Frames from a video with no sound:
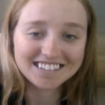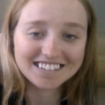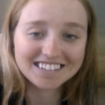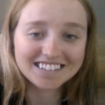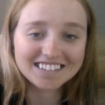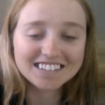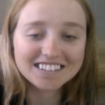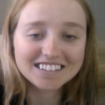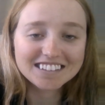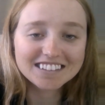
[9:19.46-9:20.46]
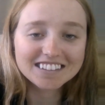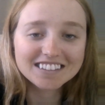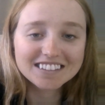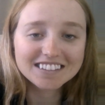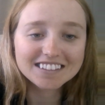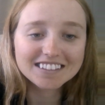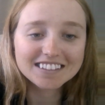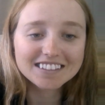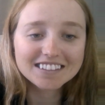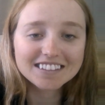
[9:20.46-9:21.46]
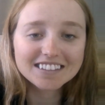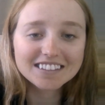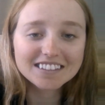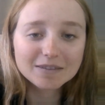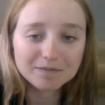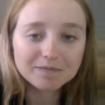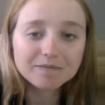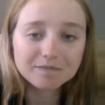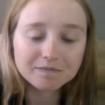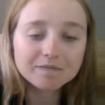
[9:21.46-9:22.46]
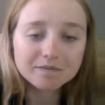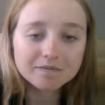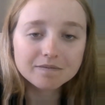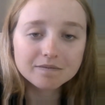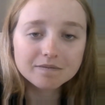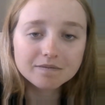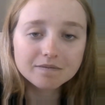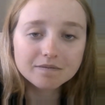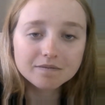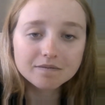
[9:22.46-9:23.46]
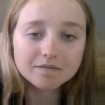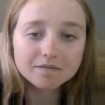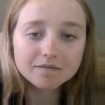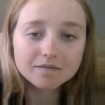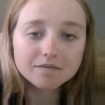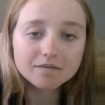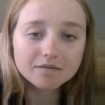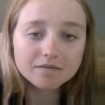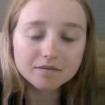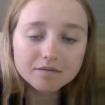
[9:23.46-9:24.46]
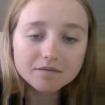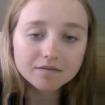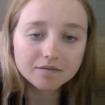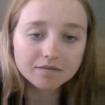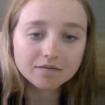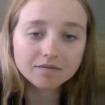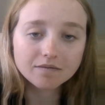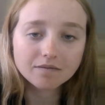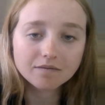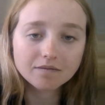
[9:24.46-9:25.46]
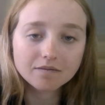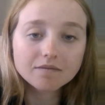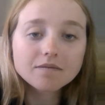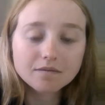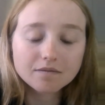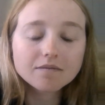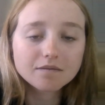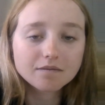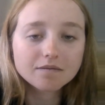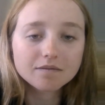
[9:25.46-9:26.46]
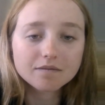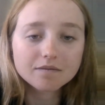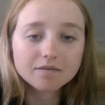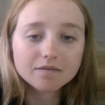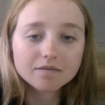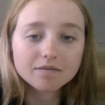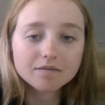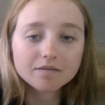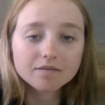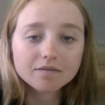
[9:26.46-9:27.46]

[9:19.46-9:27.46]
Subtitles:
[no speech]